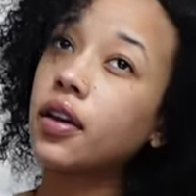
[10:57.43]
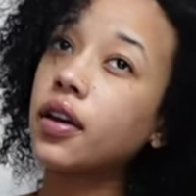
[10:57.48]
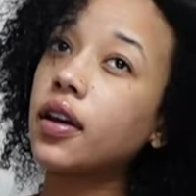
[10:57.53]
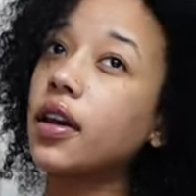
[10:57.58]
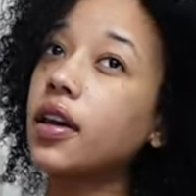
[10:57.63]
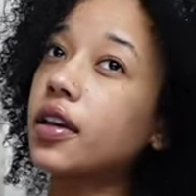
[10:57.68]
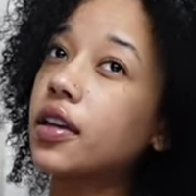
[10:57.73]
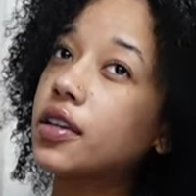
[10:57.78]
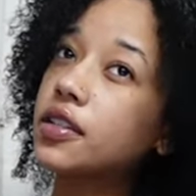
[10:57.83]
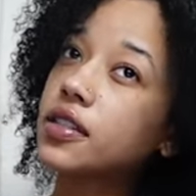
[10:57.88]

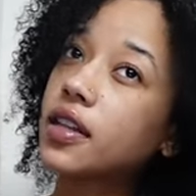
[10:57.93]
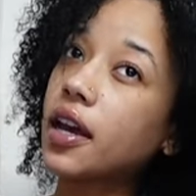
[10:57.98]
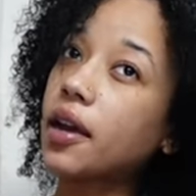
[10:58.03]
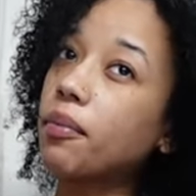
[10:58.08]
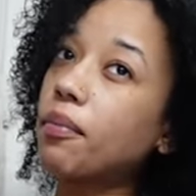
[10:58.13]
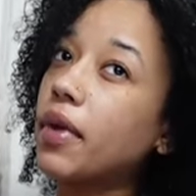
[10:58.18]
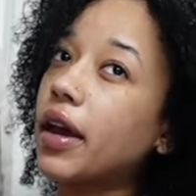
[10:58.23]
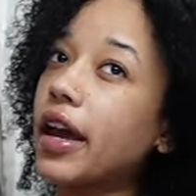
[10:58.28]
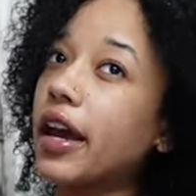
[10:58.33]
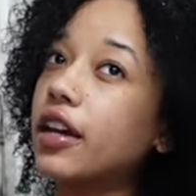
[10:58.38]
it gets like
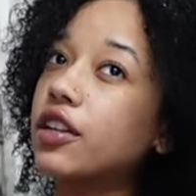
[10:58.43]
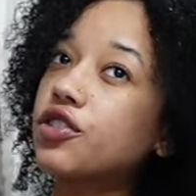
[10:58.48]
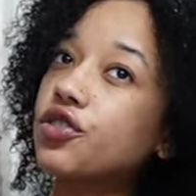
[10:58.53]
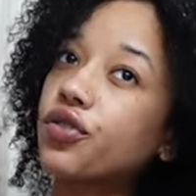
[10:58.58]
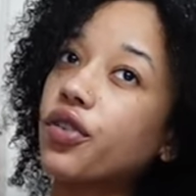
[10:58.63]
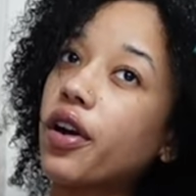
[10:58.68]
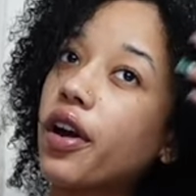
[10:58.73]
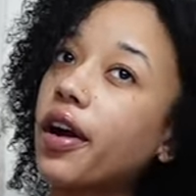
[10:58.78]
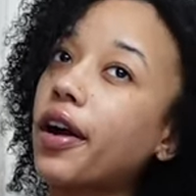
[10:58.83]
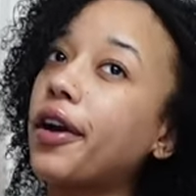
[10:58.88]
mad
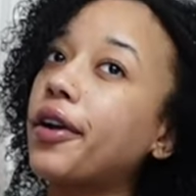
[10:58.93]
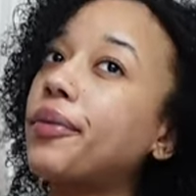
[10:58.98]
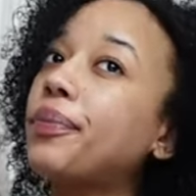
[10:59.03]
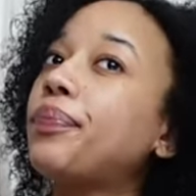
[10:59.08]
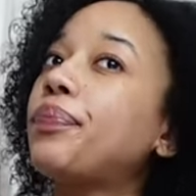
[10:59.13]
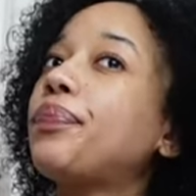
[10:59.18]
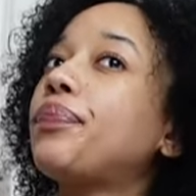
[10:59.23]
dry.